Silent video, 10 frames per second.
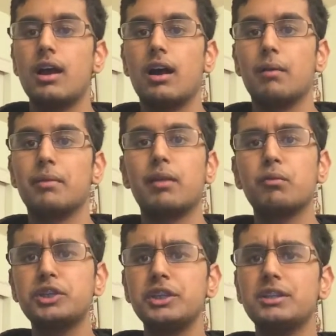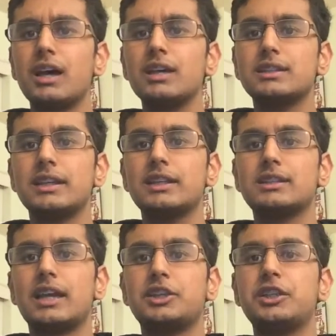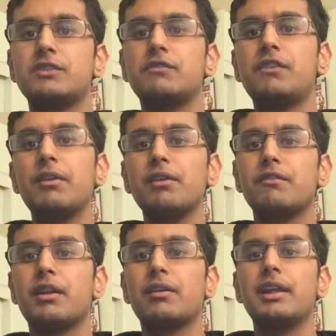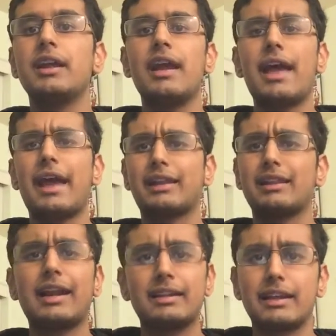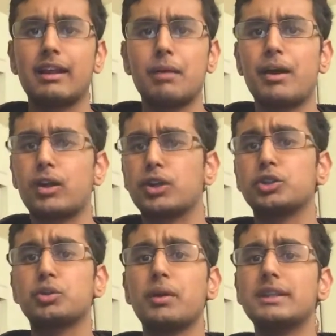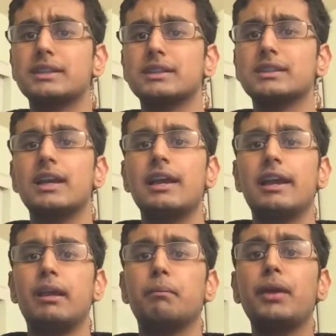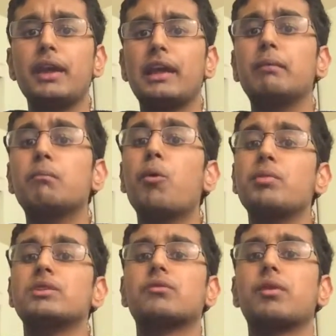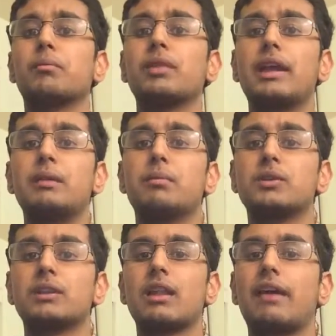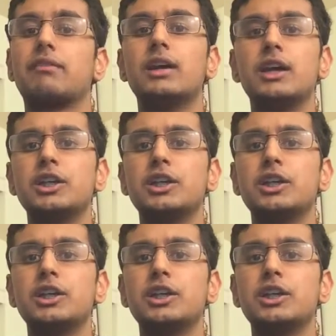And what she does is that she's very, very eclectic about her choices in picking moments from Lady Bird's life.